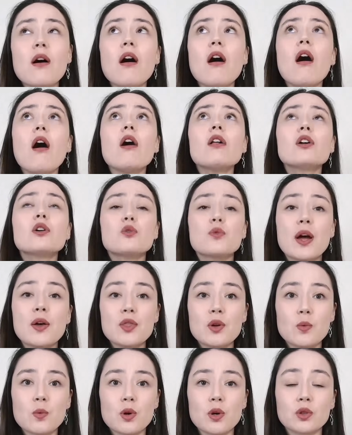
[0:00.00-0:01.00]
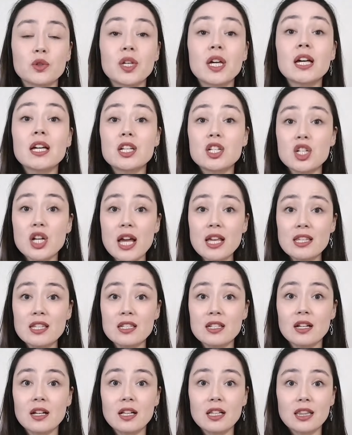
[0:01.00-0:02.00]
all around the world
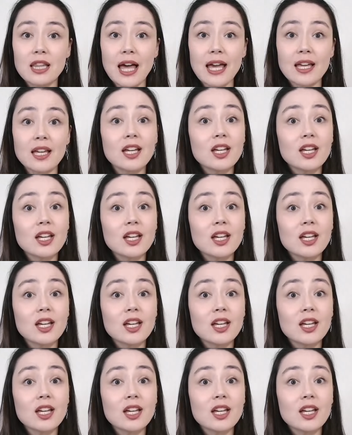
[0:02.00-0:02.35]
just like